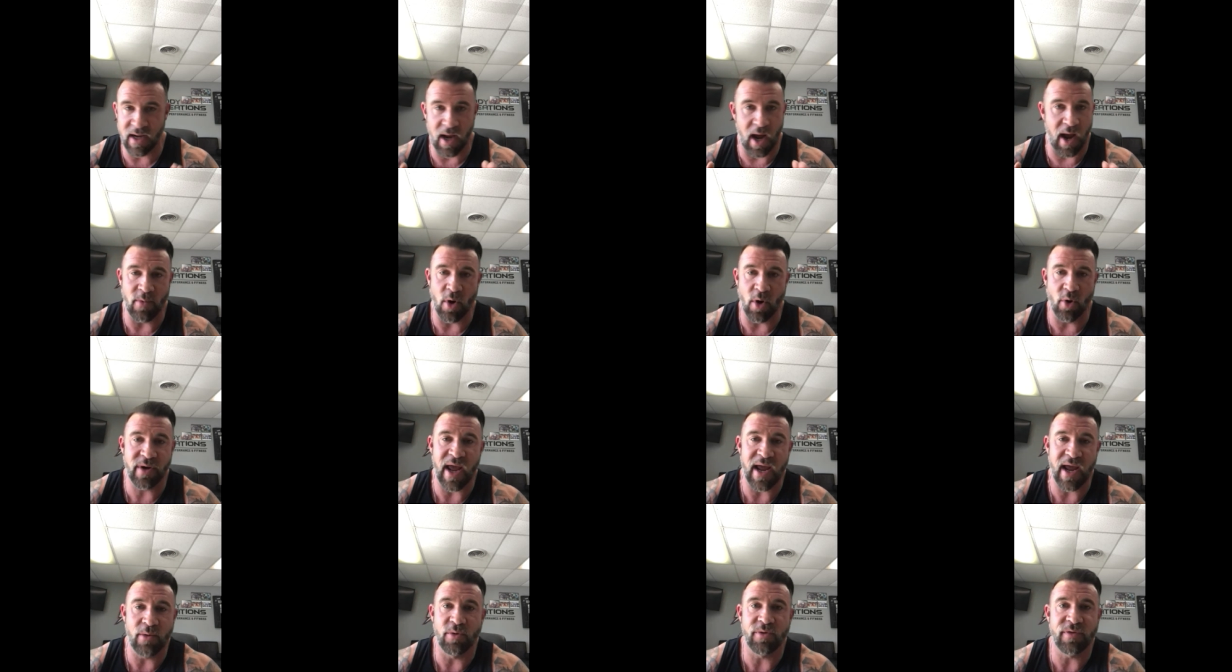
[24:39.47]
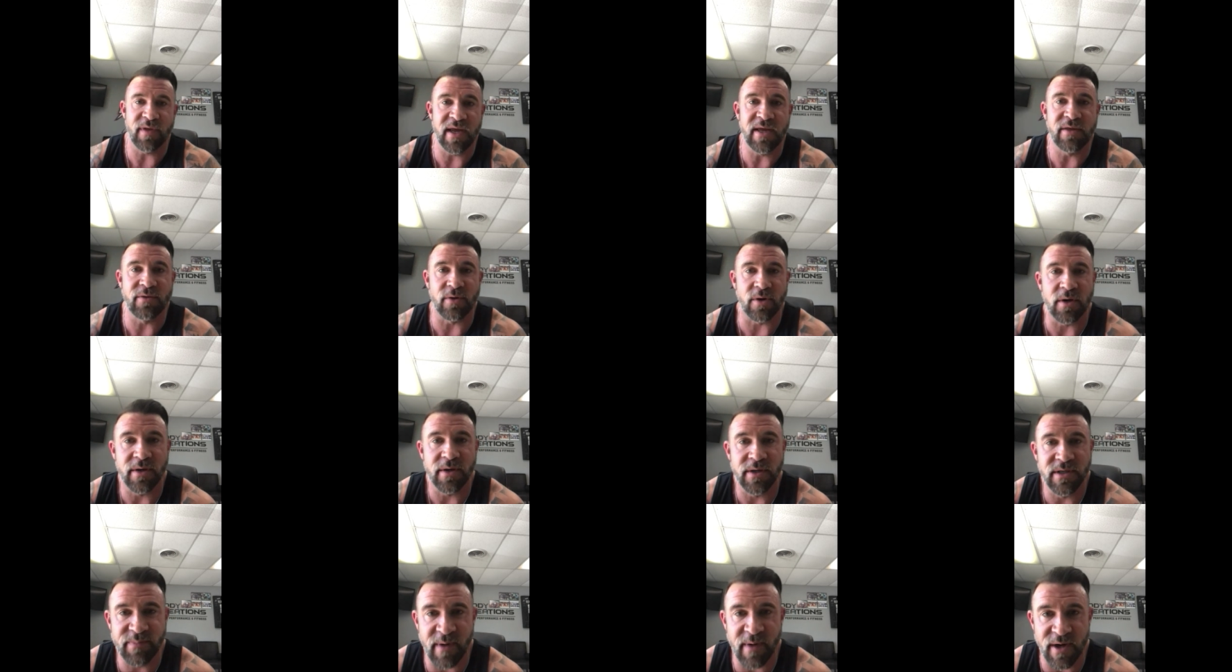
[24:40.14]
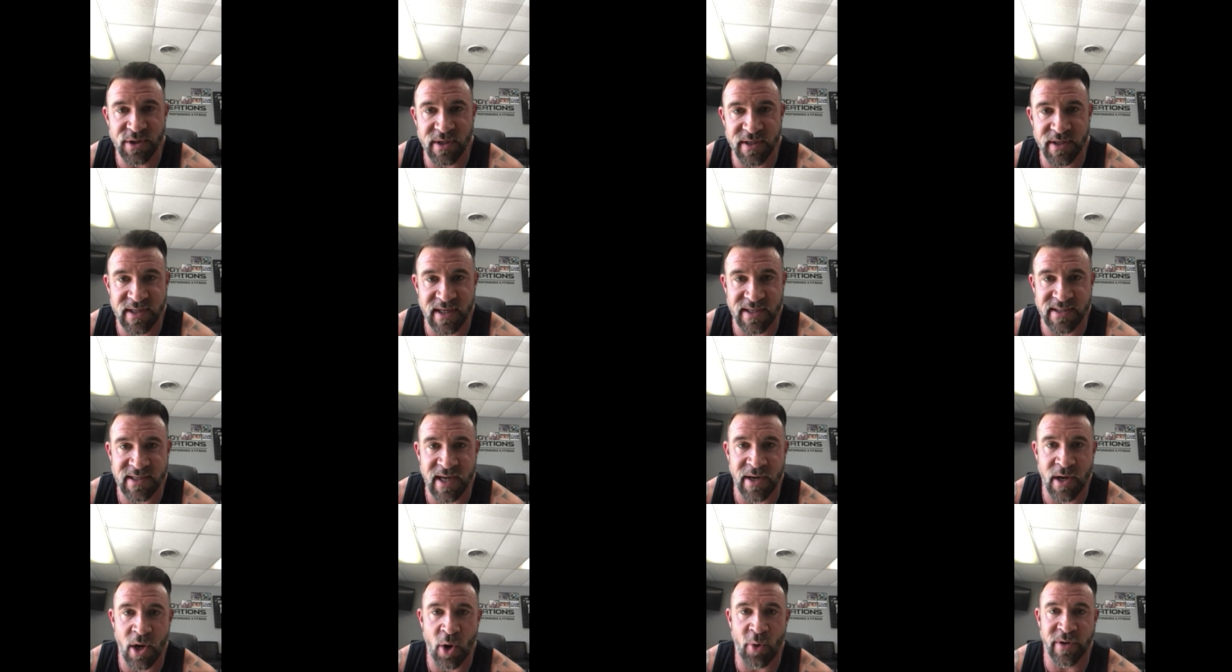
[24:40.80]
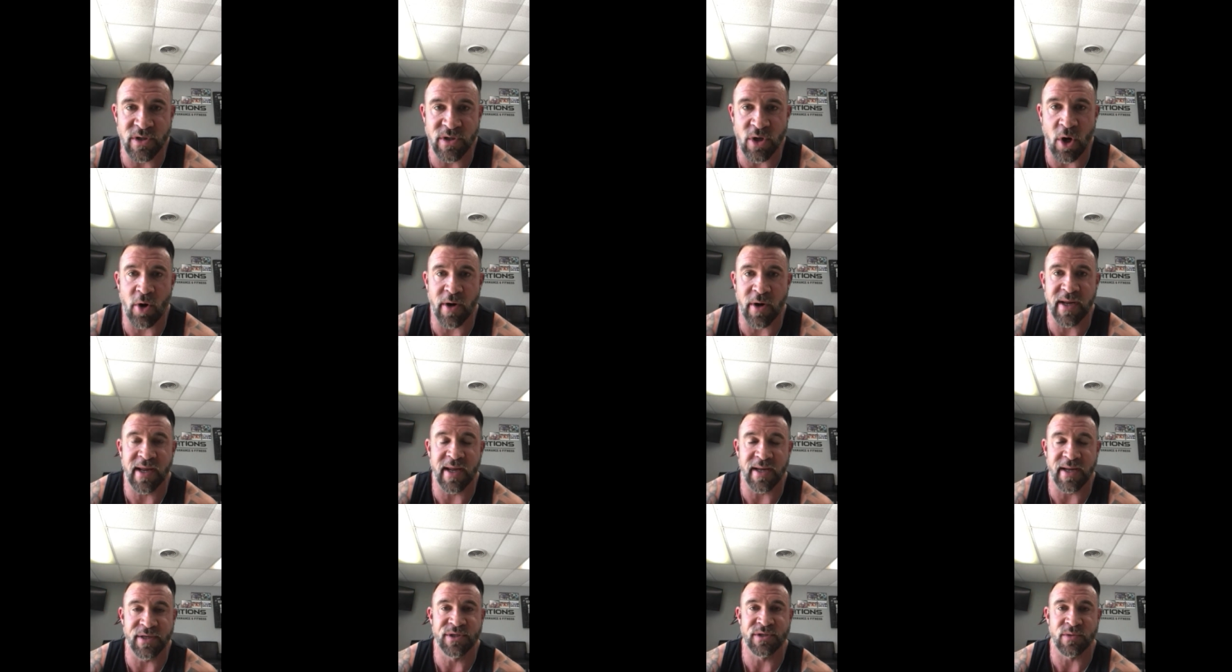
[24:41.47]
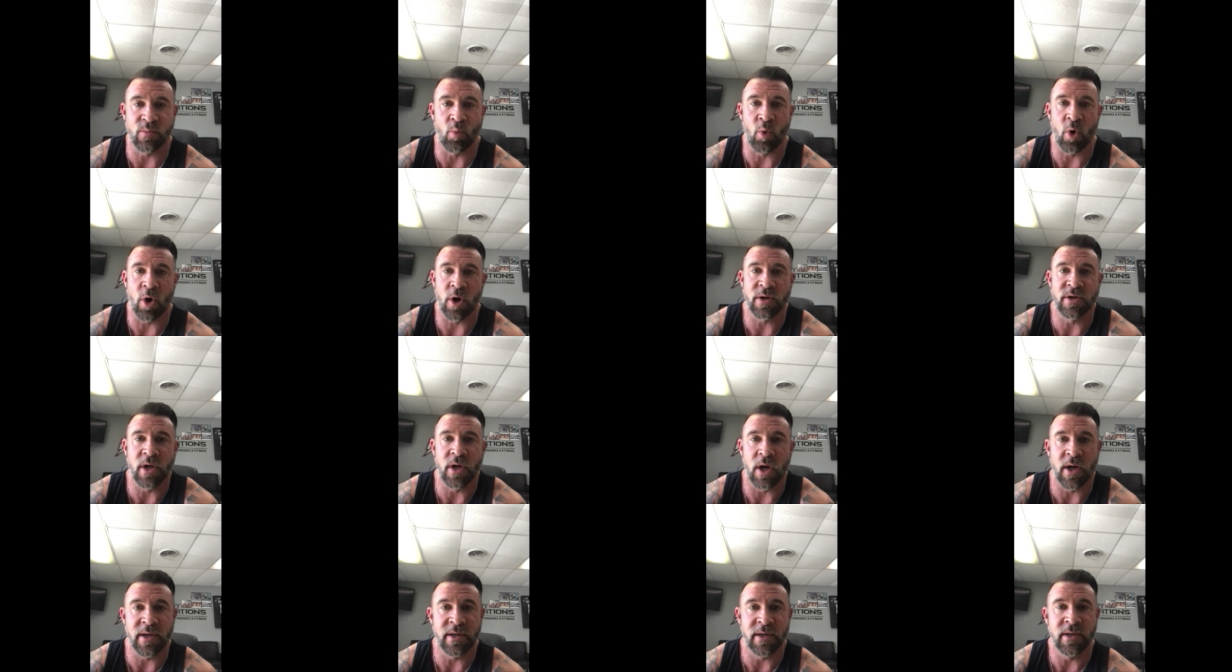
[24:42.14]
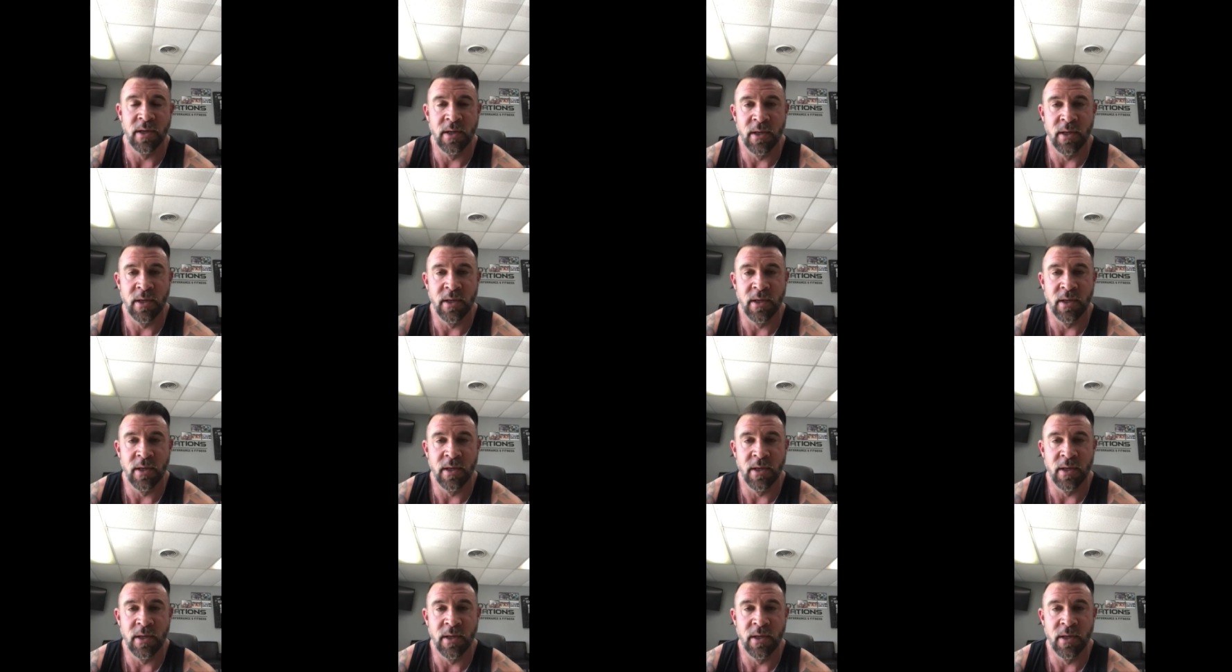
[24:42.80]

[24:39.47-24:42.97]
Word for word: I'm okay with either, especially since I know he's already getting some work done,